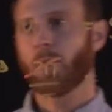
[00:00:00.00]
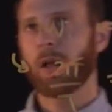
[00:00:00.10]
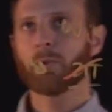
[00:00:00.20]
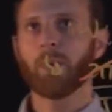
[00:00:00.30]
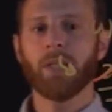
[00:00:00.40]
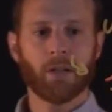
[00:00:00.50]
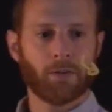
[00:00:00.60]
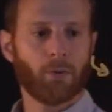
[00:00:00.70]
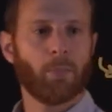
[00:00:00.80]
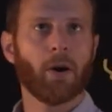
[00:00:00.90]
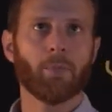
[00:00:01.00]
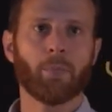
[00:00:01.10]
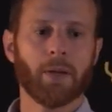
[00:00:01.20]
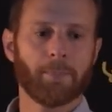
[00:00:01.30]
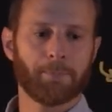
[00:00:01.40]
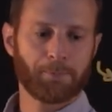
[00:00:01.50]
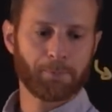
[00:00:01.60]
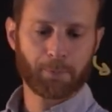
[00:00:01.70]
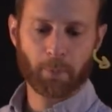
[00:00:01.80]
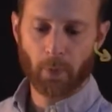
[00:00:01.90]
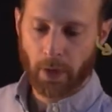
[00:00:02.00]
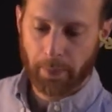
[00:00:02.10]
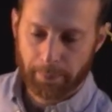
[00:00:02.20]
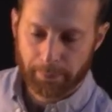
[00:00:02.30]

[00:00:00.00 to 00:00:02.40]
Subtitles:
well is we need it for part B. Okay.